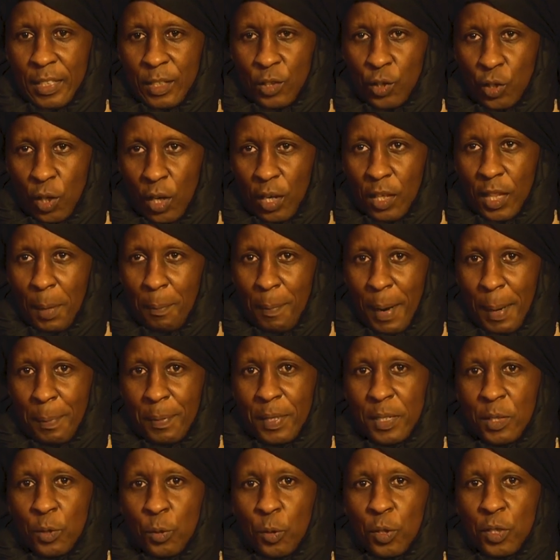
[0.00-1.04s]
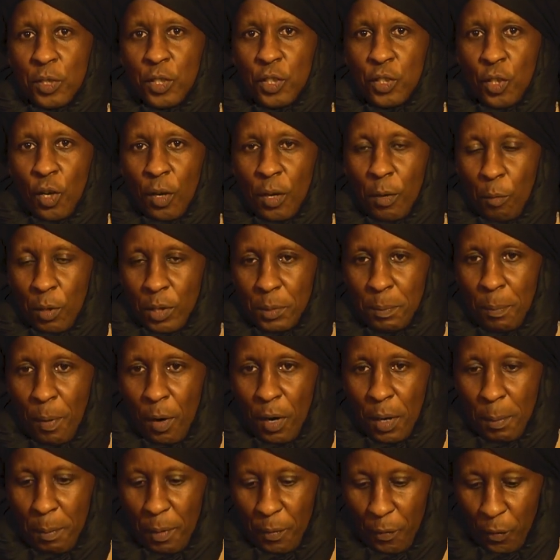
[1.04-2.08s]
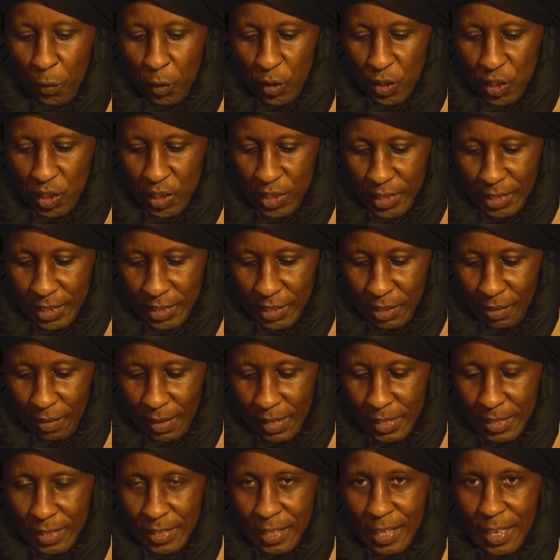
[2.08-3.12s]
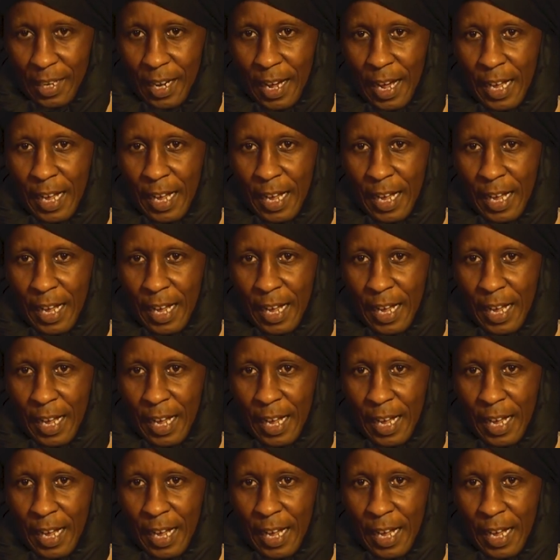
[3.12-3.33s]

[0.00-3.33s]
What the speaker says: John the Baptist was born before Jesus Christ.